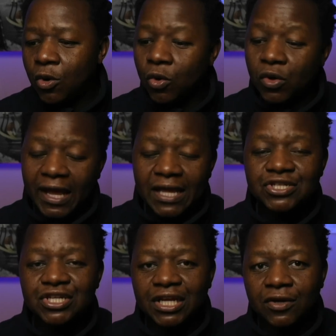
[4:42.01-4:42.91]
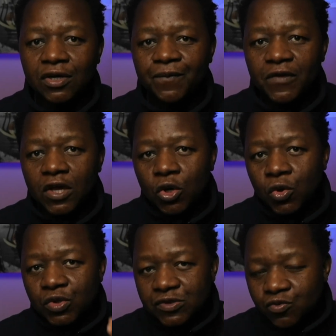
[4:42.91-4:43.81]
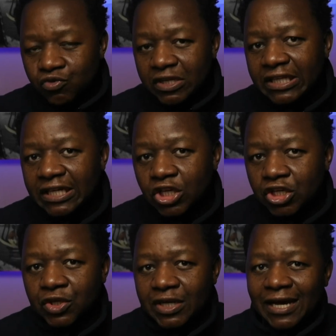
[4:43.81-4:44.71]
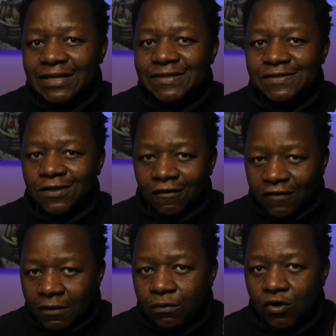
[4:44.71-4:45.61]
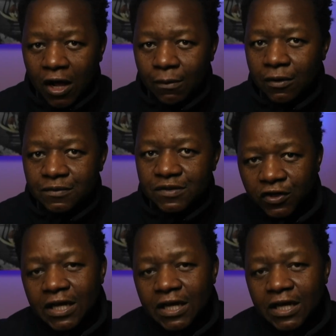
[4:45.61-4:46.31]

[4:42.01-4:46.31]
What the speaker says: or engineer who is really good at solving problems.